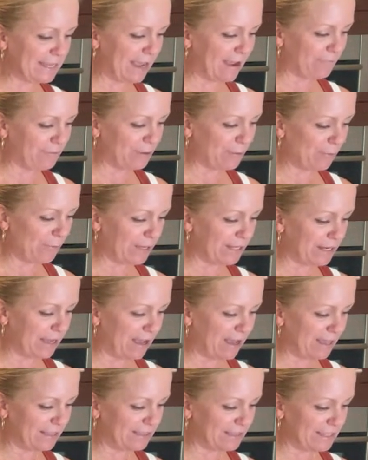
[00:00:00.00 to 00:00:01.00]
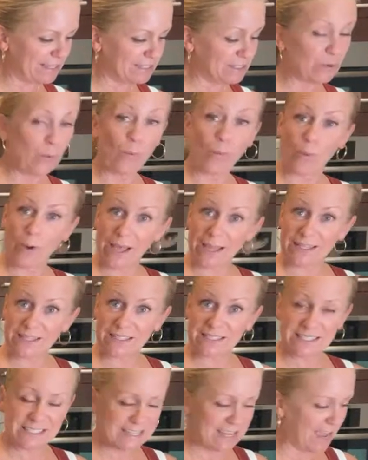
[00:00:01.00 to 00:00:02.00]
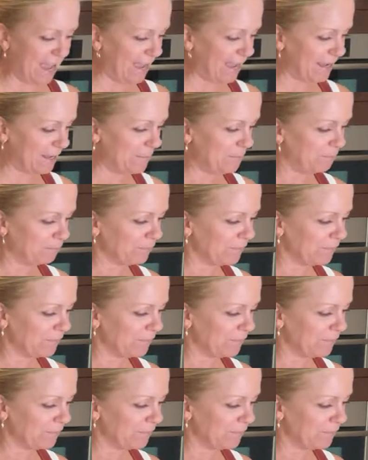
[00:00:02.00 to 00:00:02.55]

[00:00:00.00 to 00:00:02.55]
everyone on this Wednesday?